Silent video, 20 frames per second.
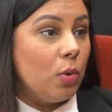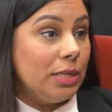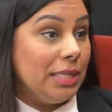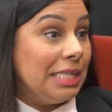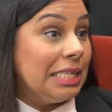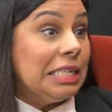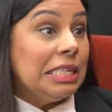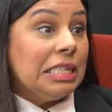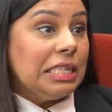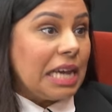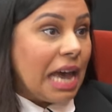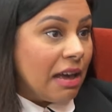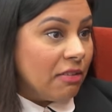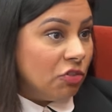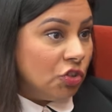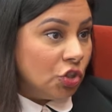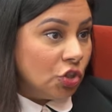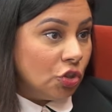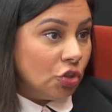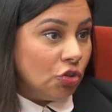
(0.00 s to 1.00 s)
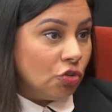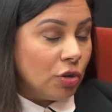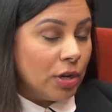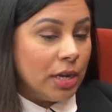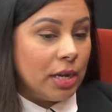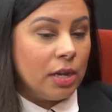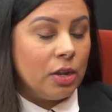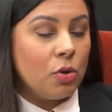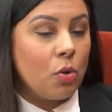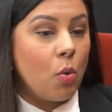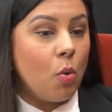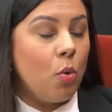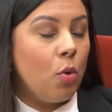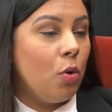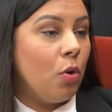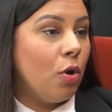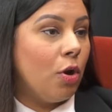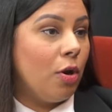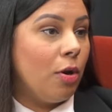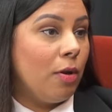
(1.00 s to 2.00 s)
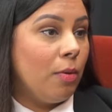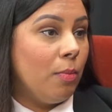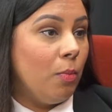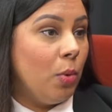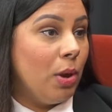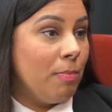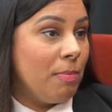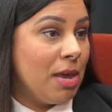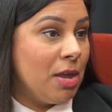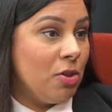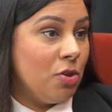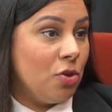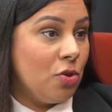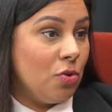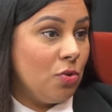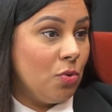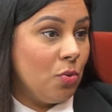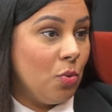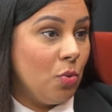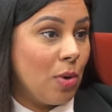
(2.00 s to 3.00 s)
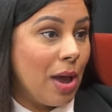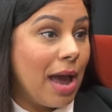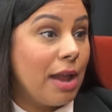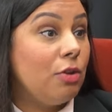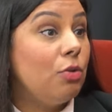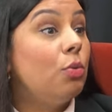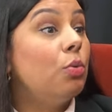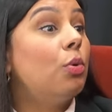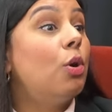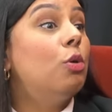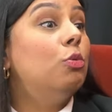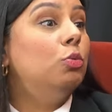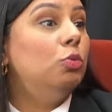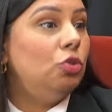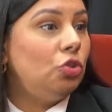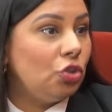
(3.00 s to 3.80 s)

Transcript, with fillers: didn't have children or women who had grown